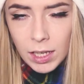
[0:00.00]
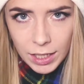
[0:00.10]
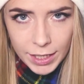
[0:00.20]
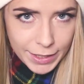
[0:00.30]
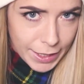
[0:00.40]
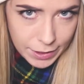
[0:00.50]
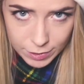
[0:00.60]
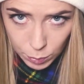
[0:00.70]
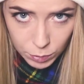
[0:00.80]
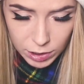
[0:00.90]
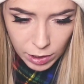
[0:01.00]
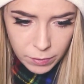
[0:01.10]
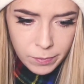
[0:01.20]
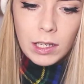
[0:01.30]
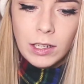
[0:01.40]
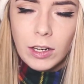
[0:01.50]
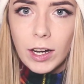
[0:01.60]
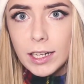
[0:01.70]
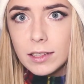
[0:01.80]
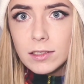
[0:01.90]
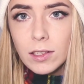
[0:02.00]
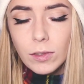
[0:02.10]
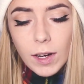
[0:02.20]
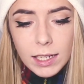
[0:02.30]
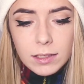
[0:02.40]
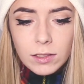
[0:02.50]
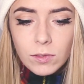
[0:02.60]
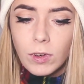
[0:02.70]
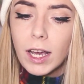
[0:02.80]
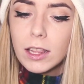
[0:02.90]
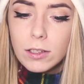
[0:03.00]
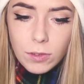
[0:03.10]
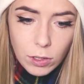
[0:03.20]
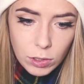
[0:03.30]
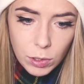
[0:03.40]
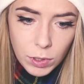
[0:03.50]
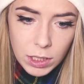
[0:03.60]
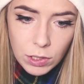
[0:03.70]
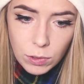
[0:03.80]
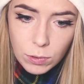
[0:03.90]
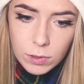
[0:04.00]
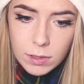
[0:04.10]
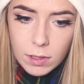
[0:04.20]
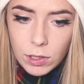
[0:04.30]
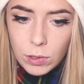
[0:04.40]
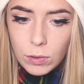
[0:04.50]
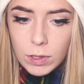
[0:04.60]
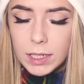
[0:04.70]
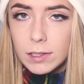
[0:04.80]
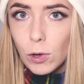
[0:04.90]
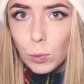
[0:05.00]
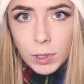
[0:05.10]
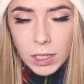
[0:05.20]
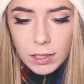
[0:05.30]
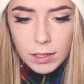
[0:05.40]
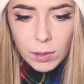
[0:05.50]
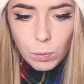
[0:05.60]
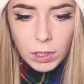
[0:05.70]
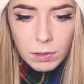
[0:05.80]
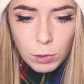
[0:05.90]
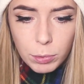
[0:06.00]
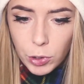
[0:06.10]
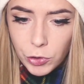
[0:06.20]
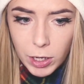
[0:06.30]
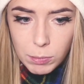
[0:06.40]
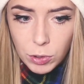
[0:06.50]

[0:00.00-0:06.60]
in case you want to know. Alright, so next, find the photo you want to use. You need to open it in whatever program you're